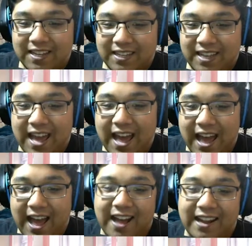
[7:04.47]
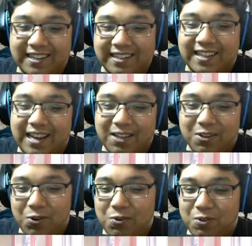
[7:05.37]
Yeah! I
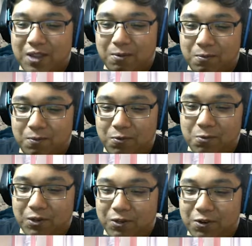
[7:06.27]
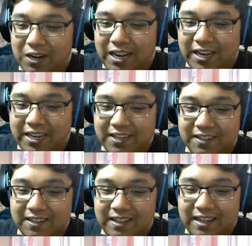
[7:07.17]
told you that you weren't gonna like it.
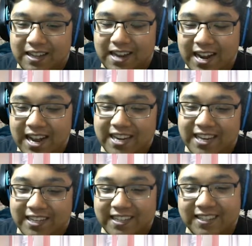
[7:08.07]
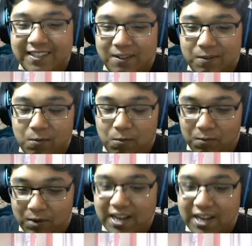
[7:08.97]
I like it!
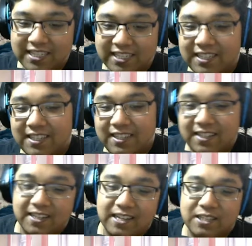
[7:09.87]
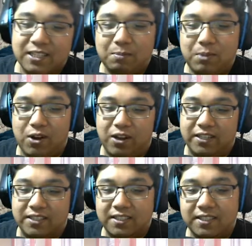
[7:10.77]
What? Just be
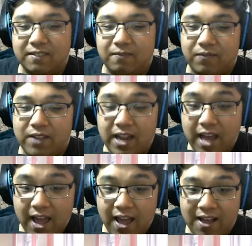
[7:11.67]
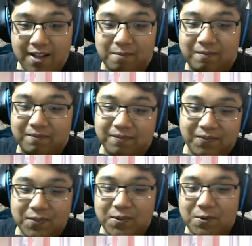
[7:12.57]
honest. I am!
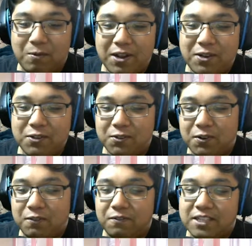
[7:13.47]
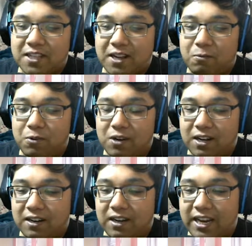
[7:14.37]
Why are you so convinced that I wouldn't
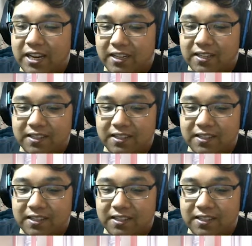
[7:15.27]
like it?